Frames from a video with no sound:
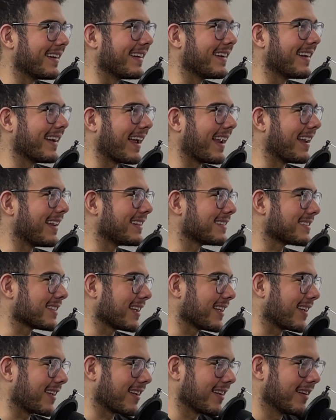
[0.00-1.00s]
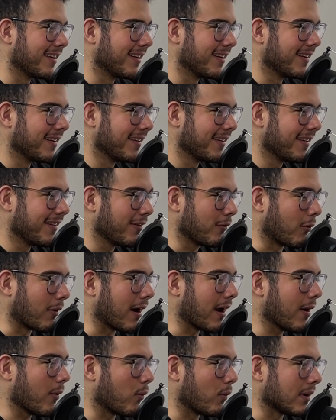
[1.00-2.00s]
Yeah. And it's like we're
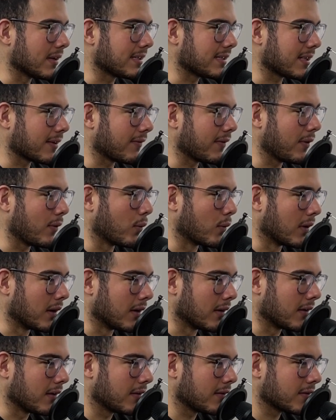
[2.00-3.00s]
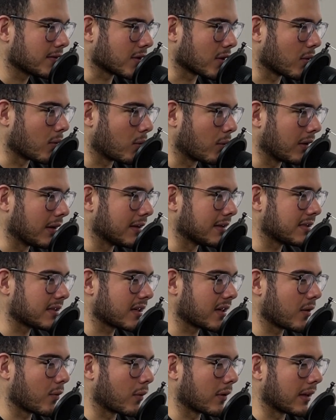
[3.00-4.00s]
at 171. So
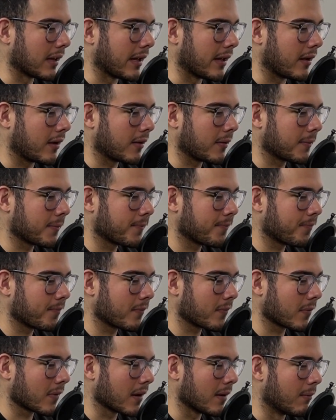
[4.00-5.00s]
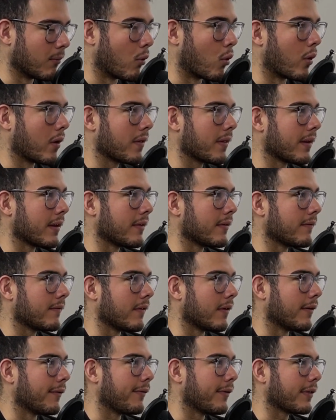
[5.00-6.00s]
realistically we're like more than
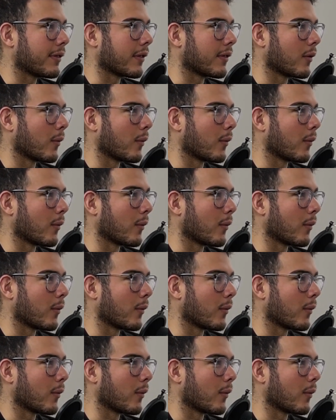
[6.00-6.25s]
a fifth of the